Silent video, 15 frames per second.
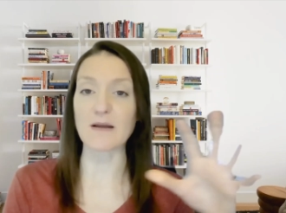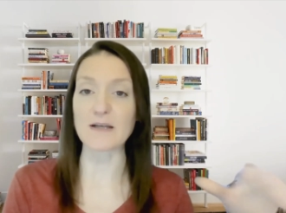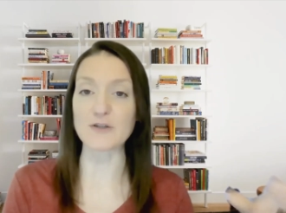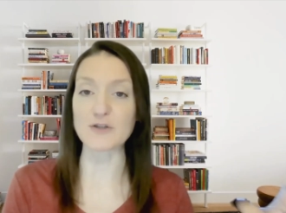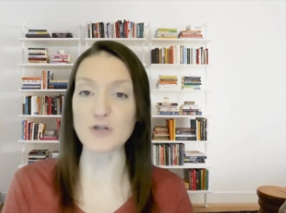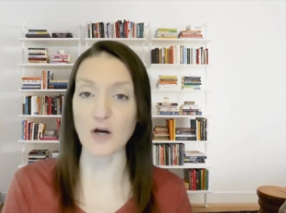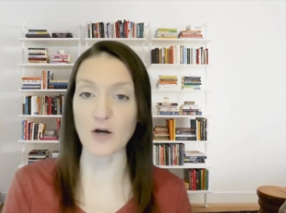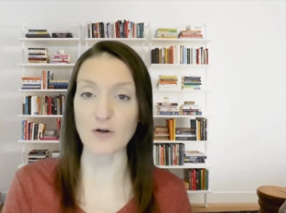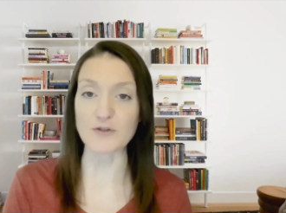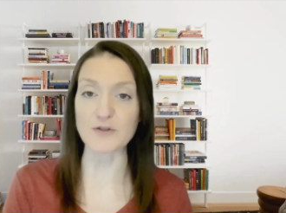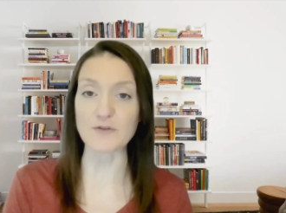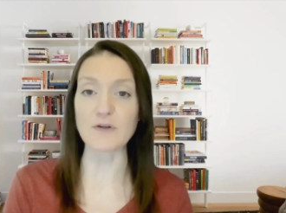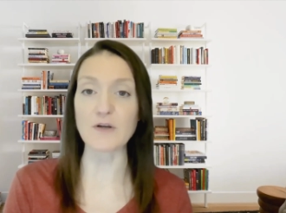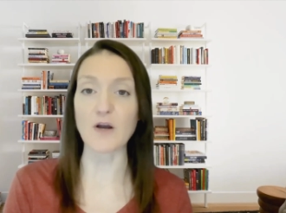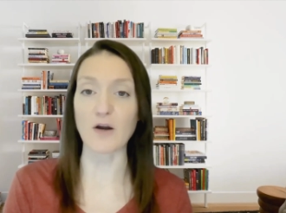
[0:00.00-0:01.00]
in charge
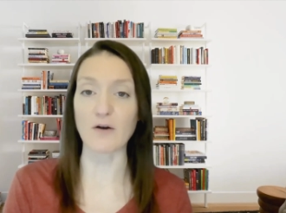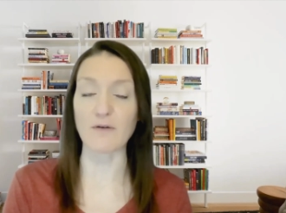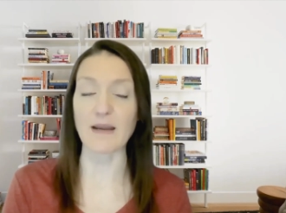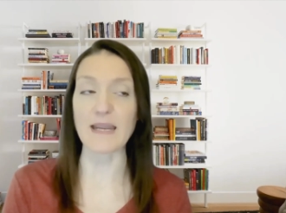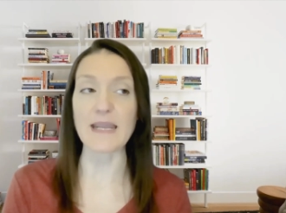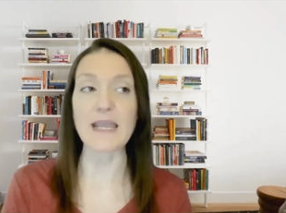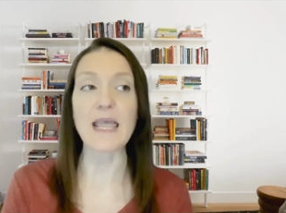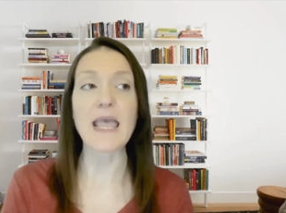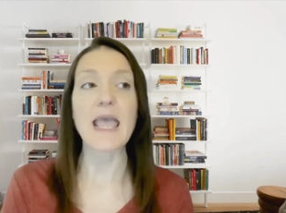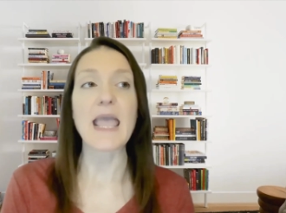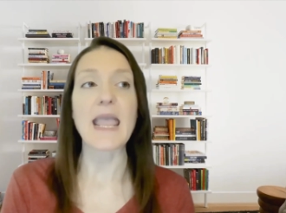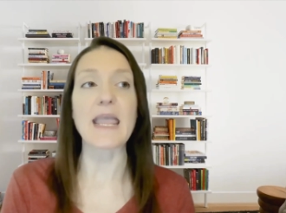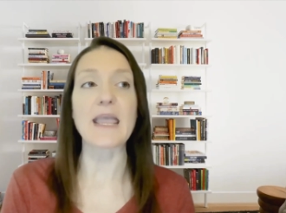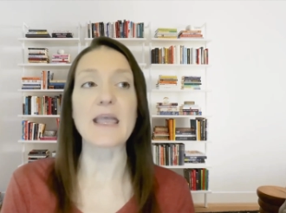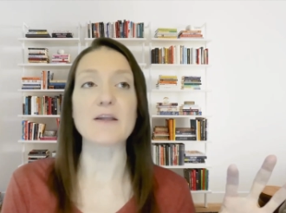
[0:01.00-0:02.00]
of your heart rate.
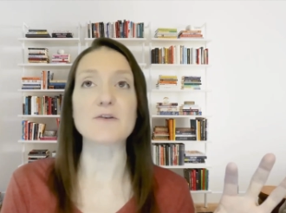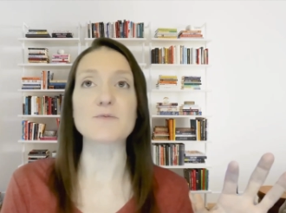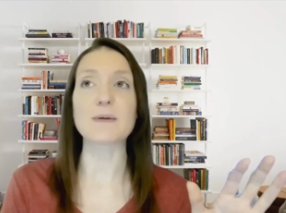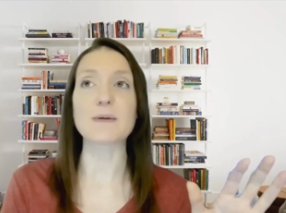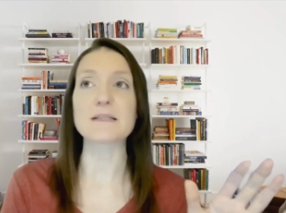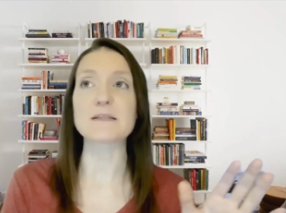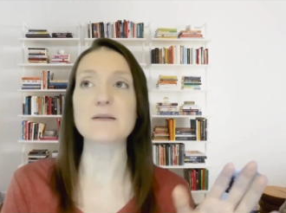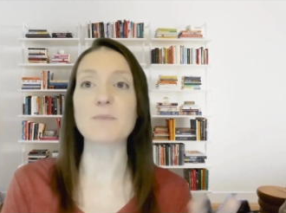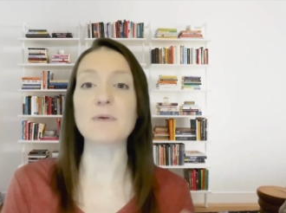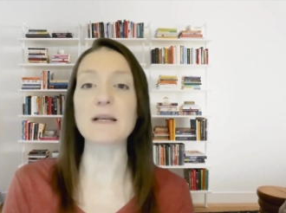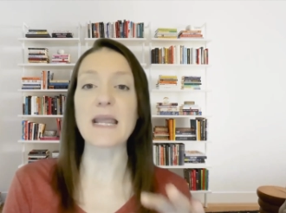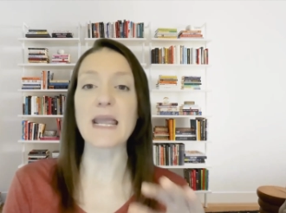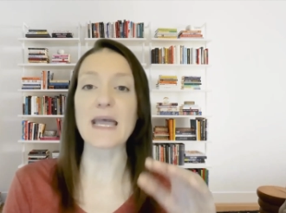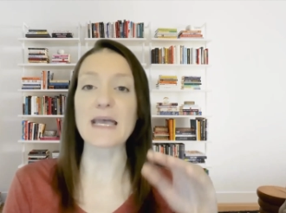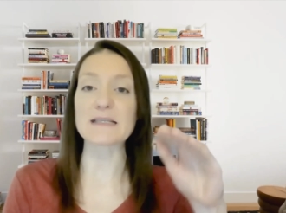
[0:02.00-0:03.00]
And when someone
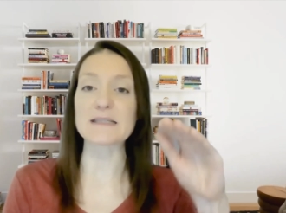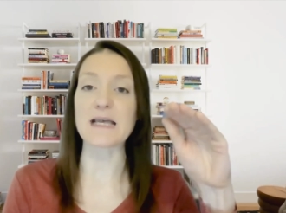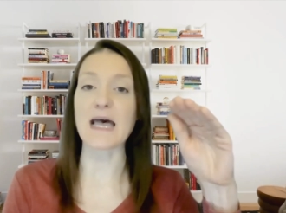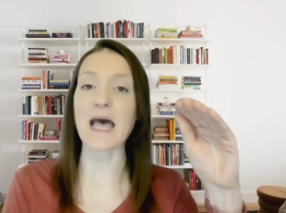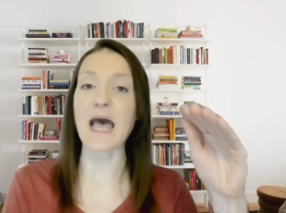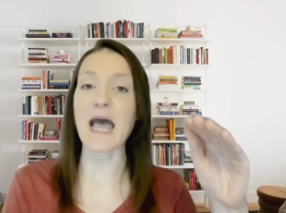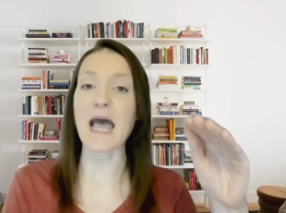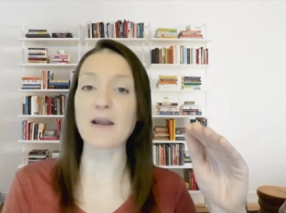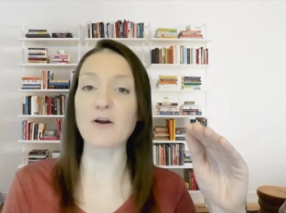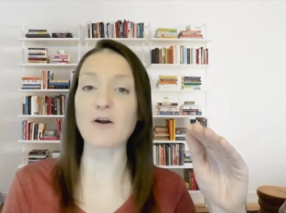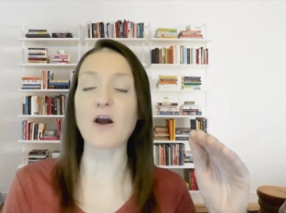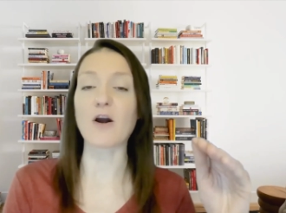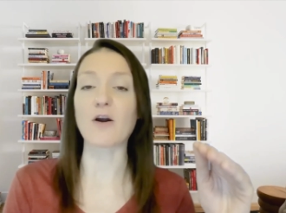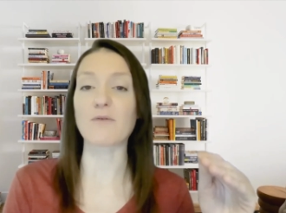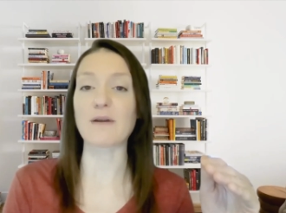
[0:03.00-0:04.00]
has a higher
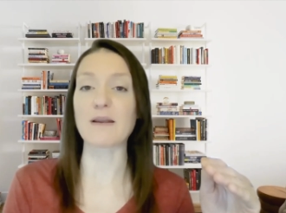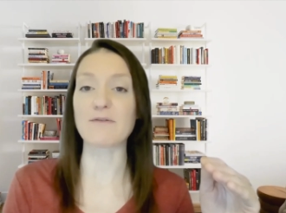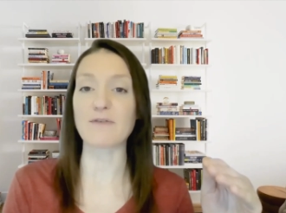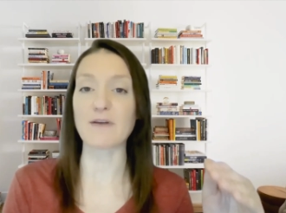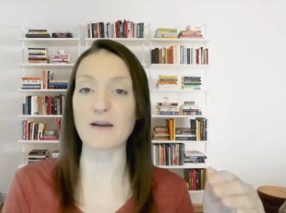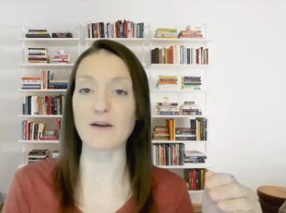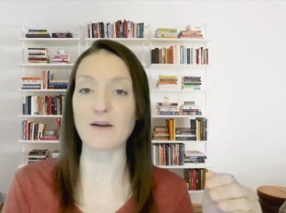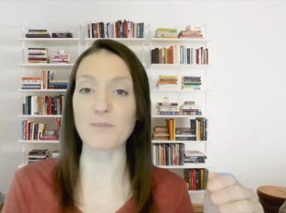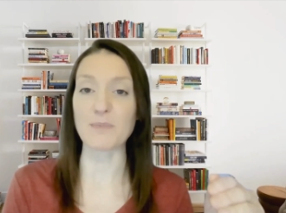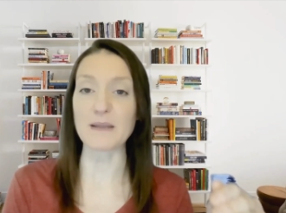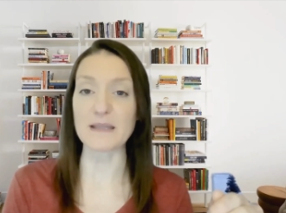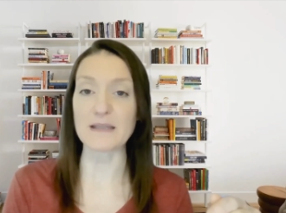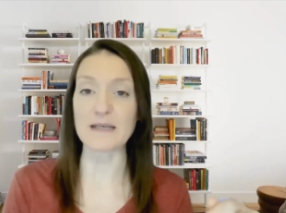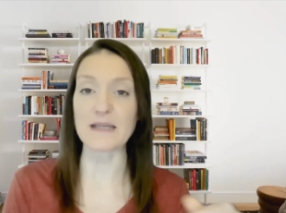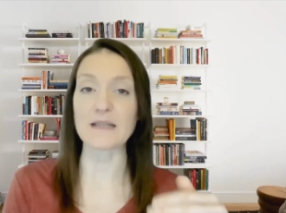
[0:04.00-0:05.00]
heart rate
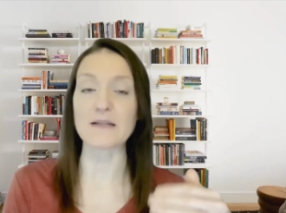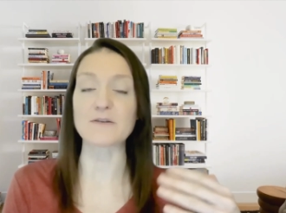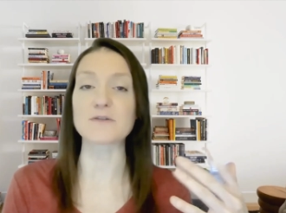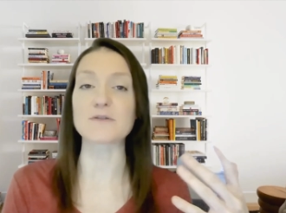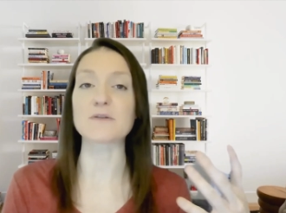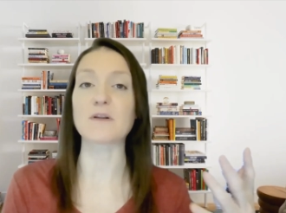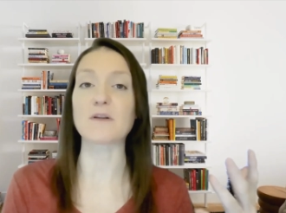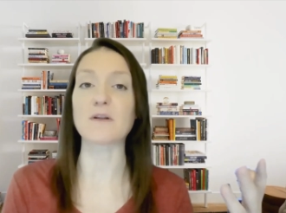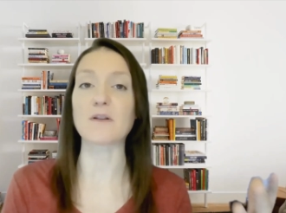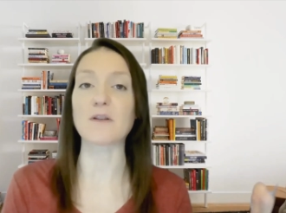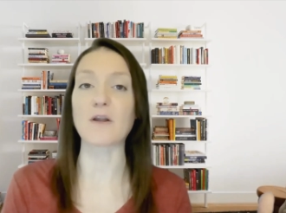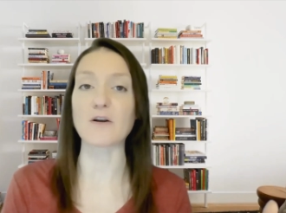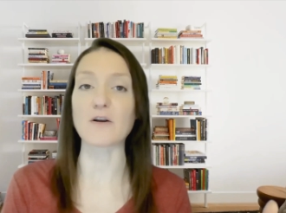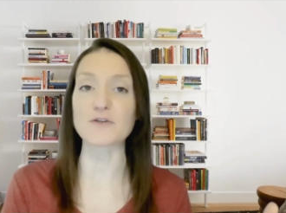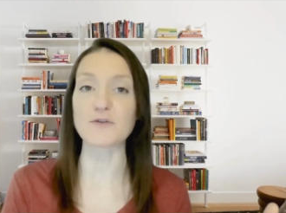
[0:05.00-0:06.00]
variability, there's
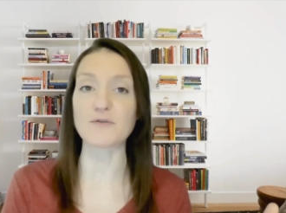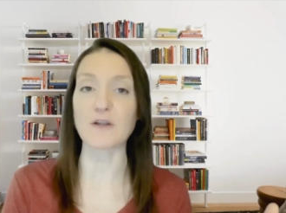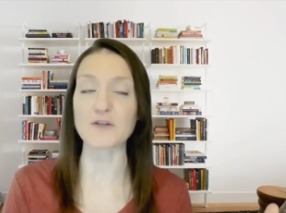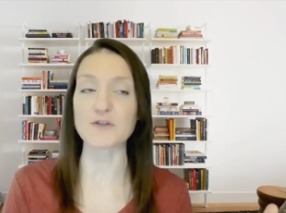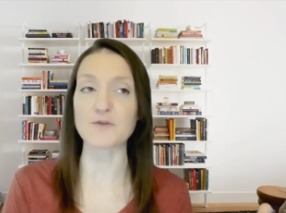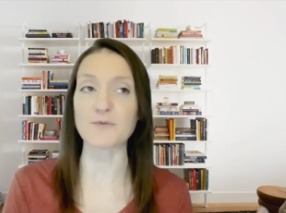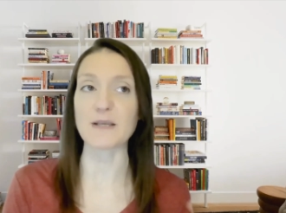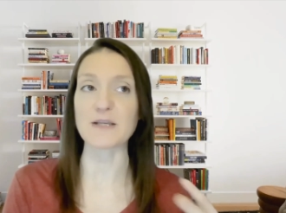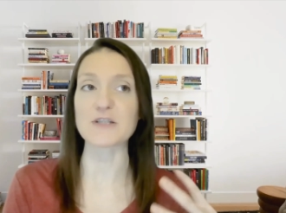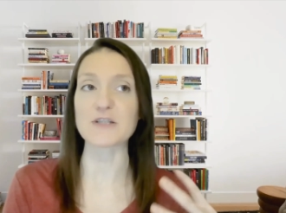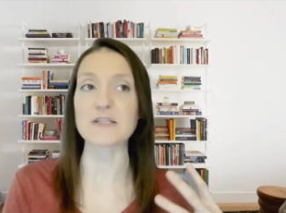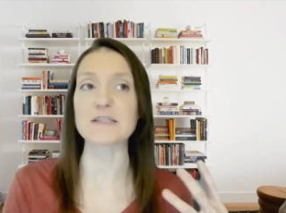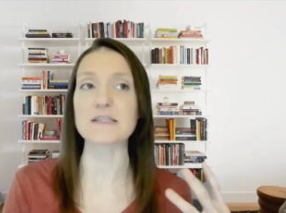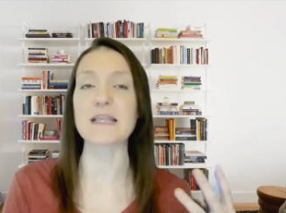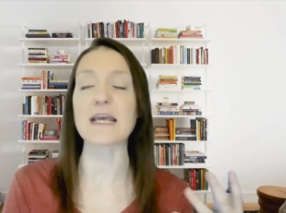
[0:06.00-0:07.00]
larger
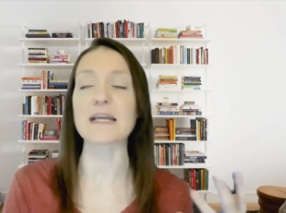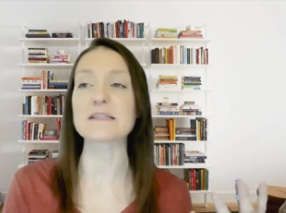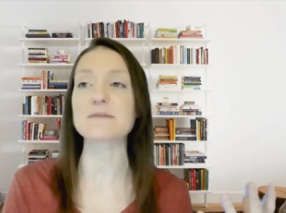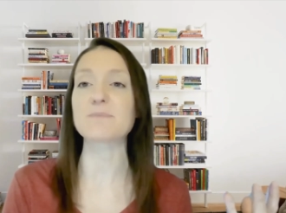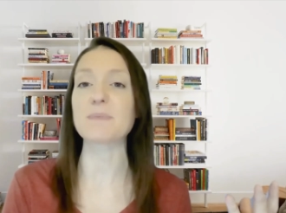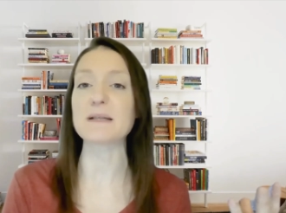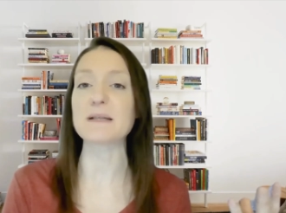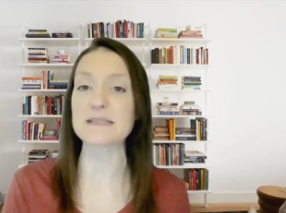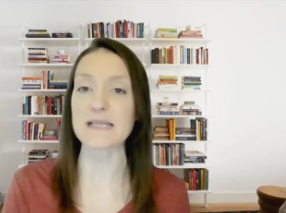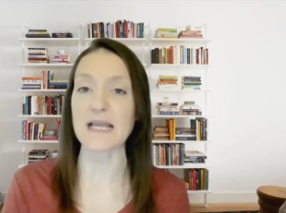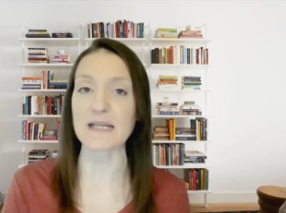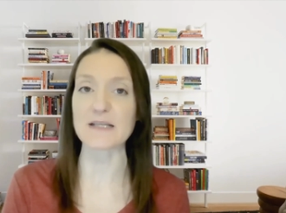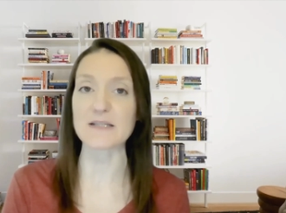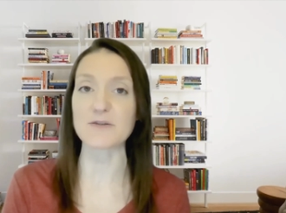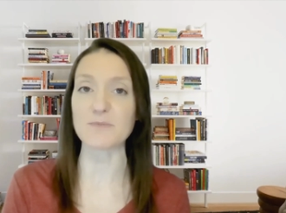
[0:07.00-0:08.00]
fluctuations, that's been
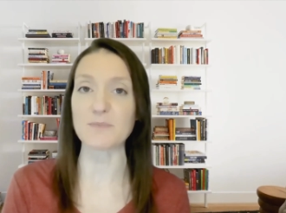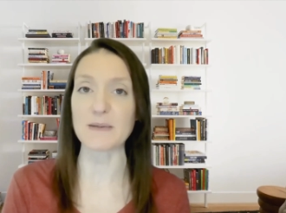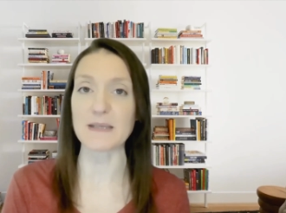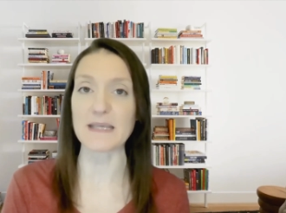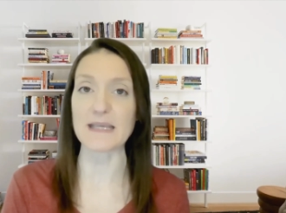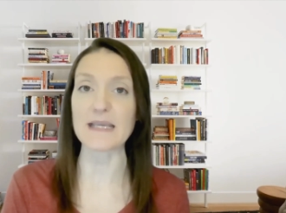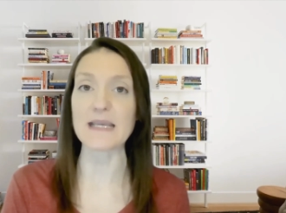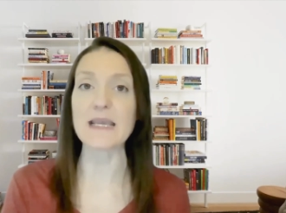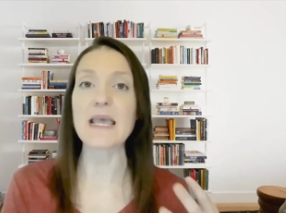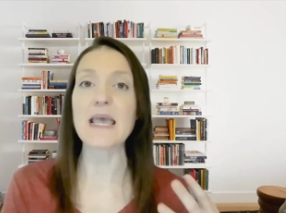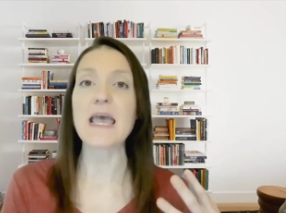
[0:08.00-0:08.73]
said to be